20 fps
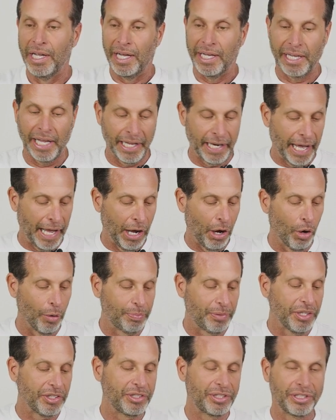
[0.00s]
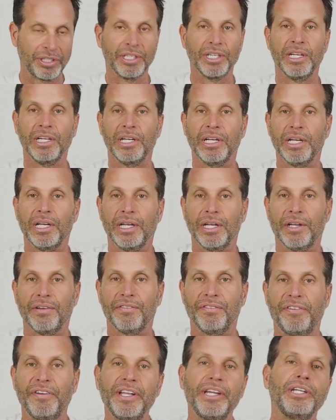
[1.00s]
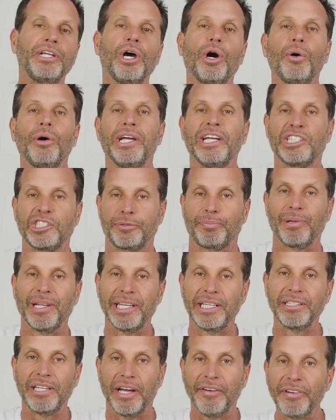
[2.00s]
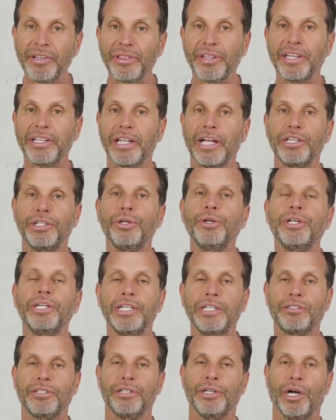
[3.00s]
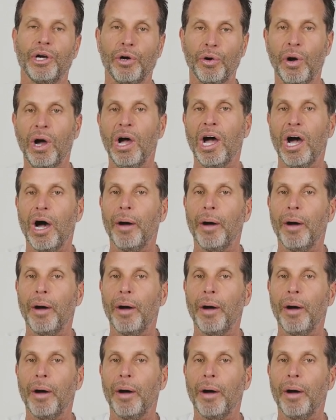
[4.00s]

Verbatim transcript: Again, I hope this video explained everything that you need to know